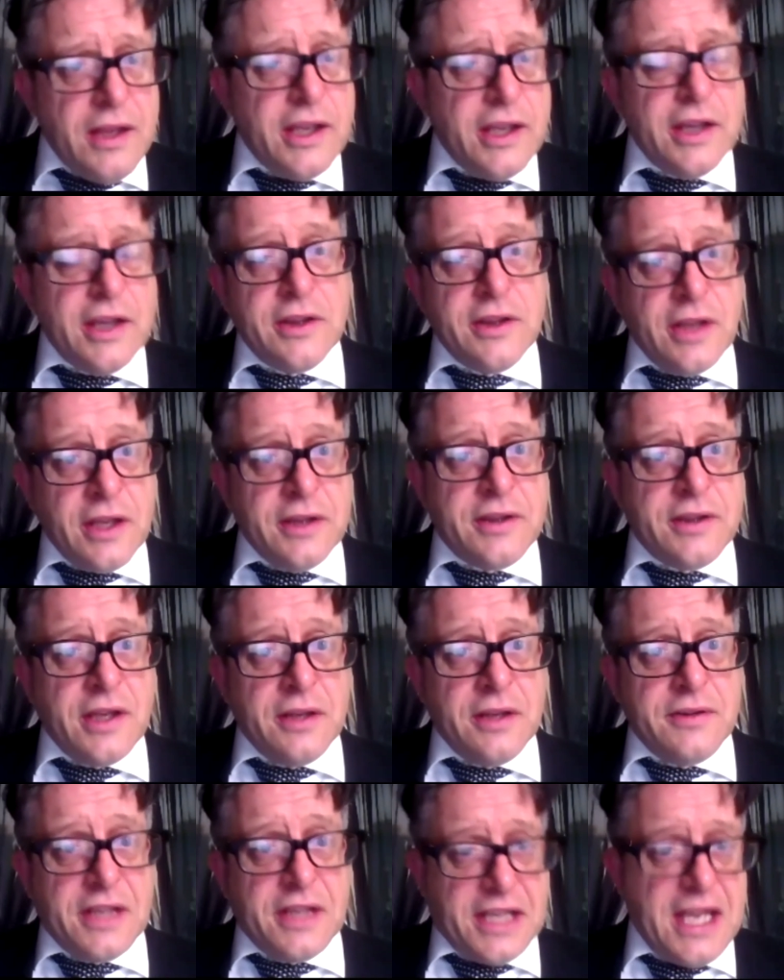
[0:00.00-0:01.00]

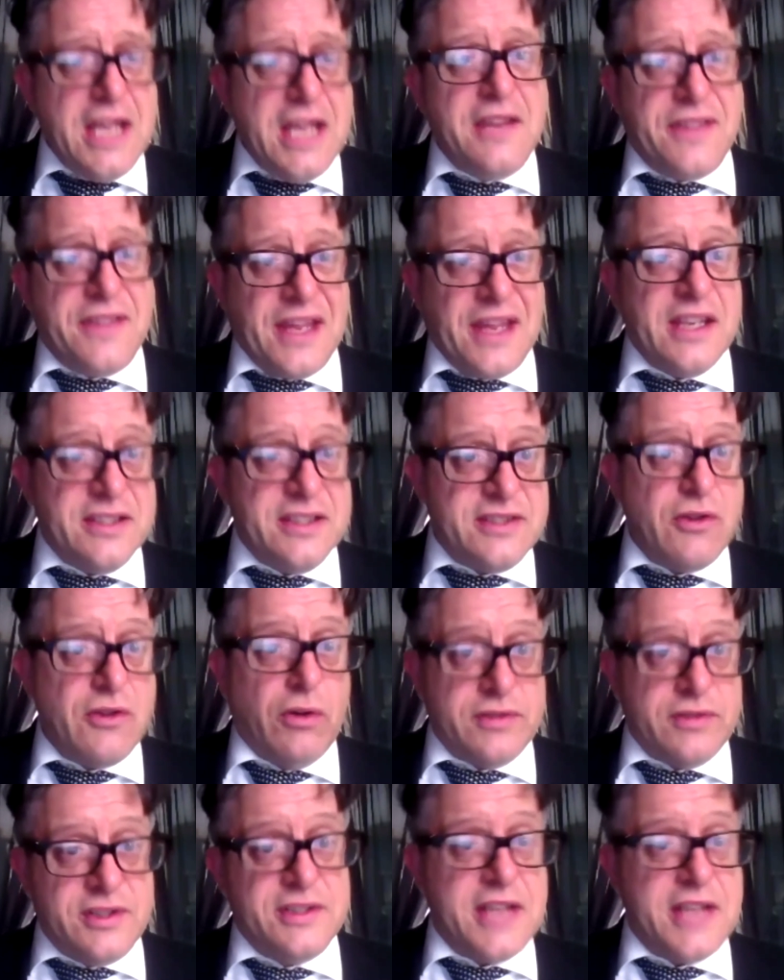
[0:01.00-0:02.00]
The key thing is not
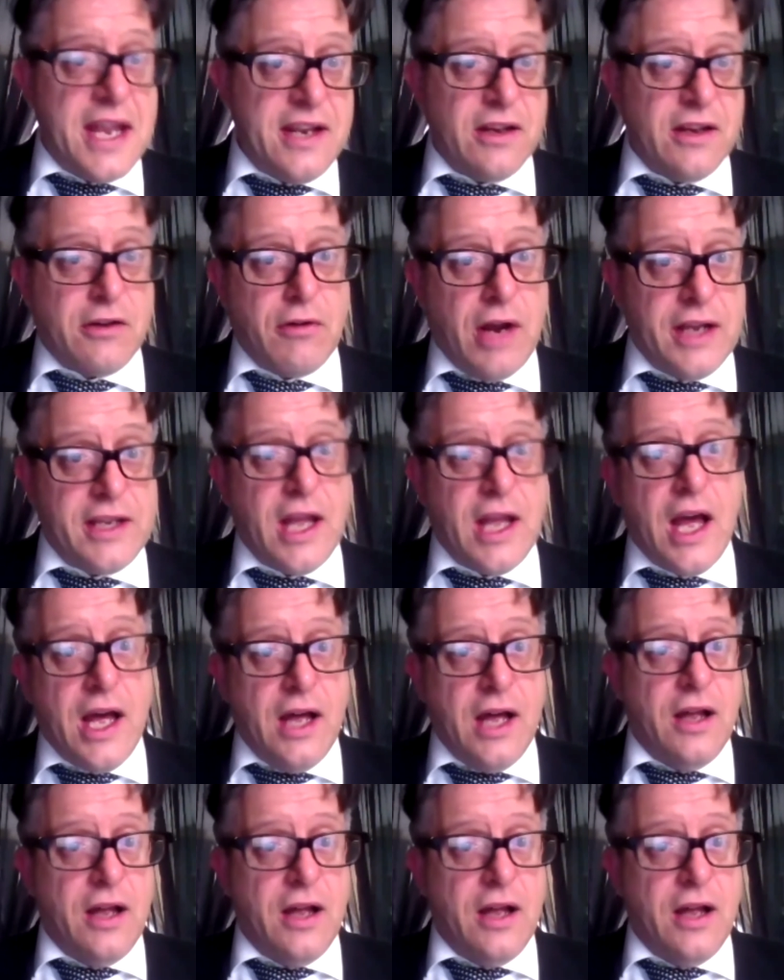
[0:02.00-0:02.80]
to denigrate